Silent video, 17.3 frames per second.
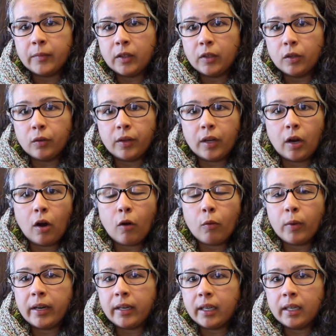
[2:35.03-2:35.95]
They
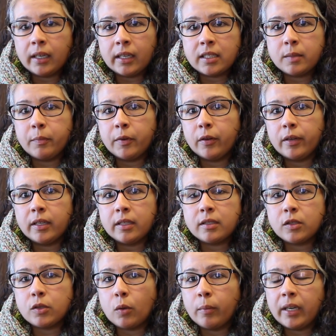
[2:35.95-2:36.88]
already
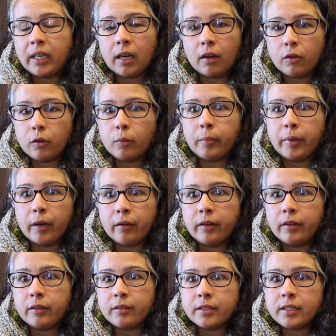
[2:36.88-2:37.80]
experience so many other
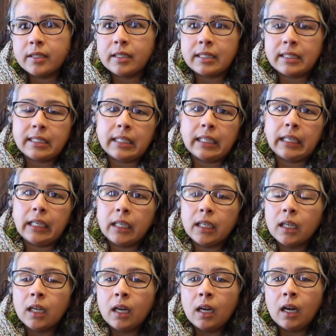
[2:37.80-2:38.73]
barriers in the city.